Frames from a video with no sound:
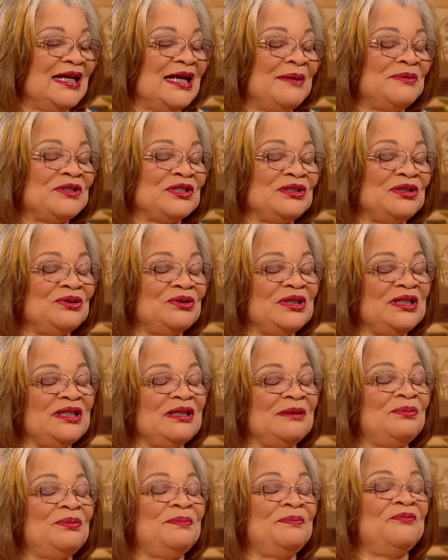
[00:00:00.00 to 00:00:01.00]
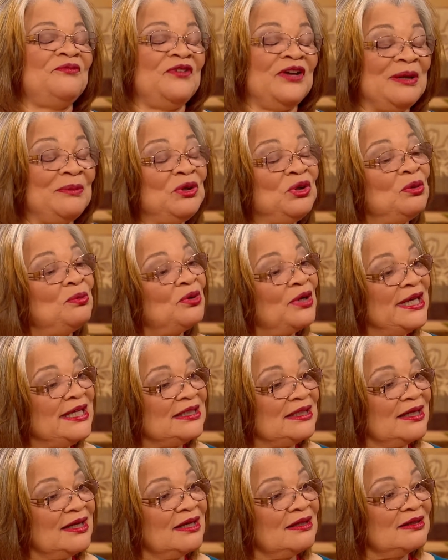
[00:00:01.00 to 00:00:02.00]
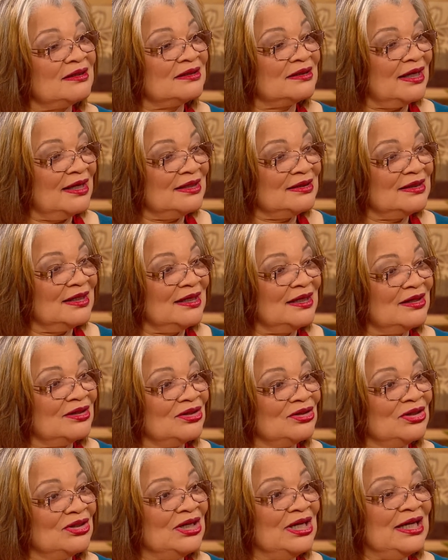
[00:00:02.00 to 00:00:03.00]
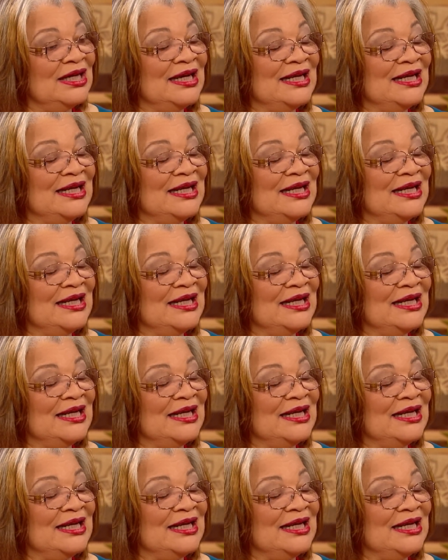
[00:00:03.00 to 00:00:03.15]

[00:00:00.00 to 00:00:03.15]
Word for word: Absolutely. The family who prays together stays together. Amen.